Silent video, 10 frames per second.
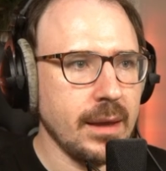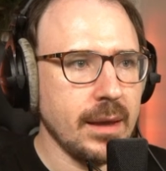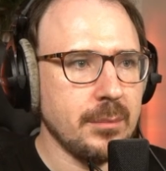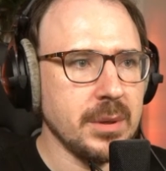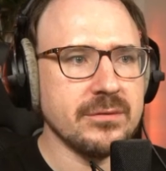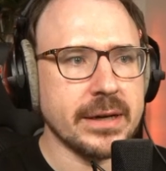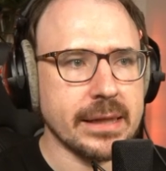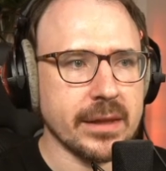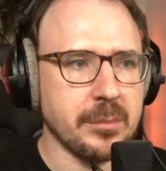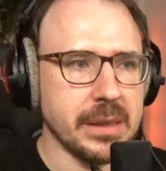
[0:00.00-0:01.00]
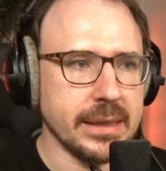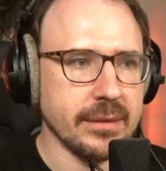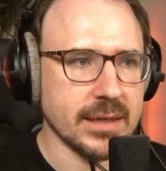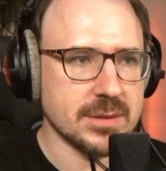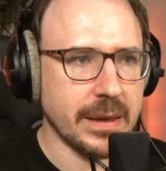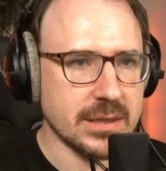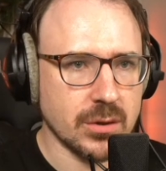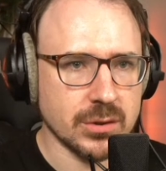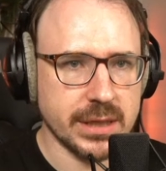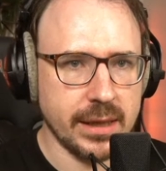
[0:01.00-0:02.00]
Meanwhile, they're building their space
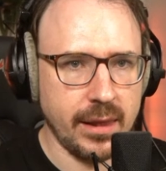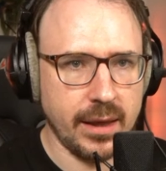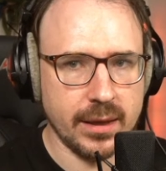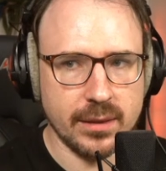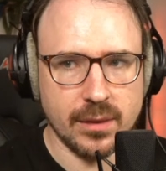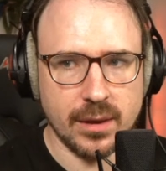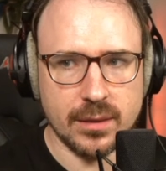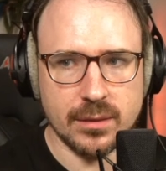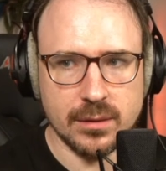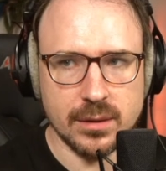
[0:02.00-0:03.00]
hotel and then